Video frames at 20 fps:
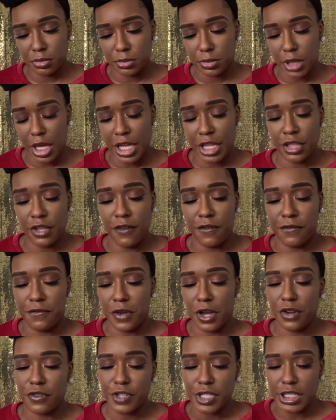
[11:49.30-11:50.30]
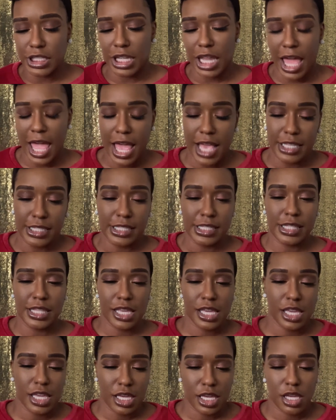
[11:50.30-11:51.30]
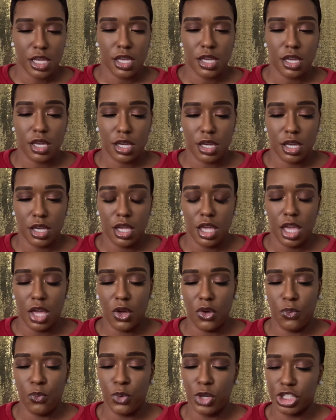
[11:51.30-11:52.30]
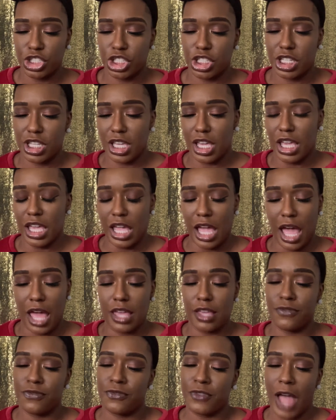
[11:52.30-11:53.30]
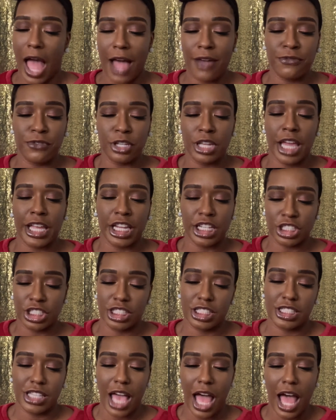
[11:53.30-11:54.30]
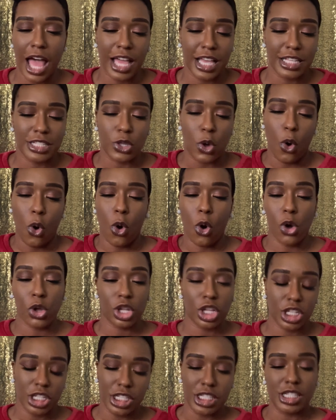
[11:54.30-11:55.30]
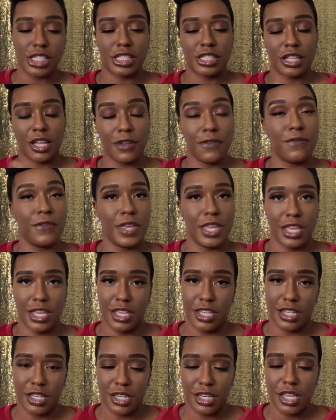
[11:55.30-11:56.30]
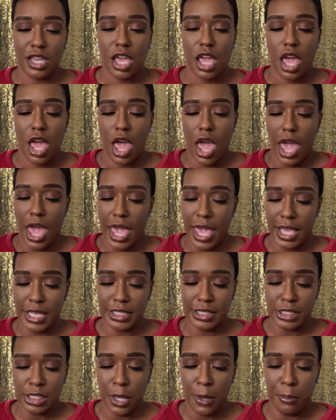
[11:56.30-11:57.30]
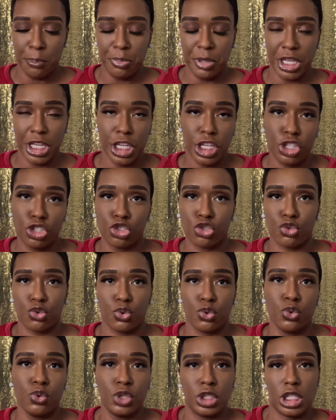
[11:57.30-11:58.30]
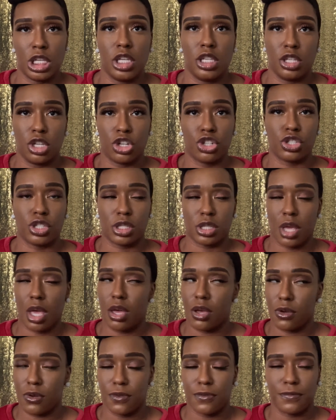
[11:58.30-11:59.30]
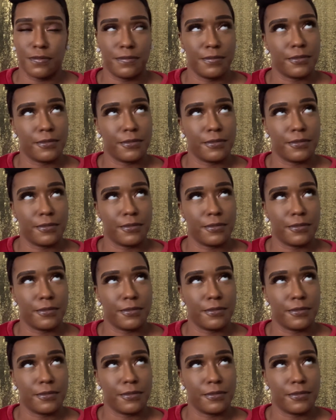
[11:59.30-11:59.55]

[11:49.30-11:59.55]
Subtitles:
And the very last thing, which I feel like it just ties all of this stuff in, is to be true to yourself.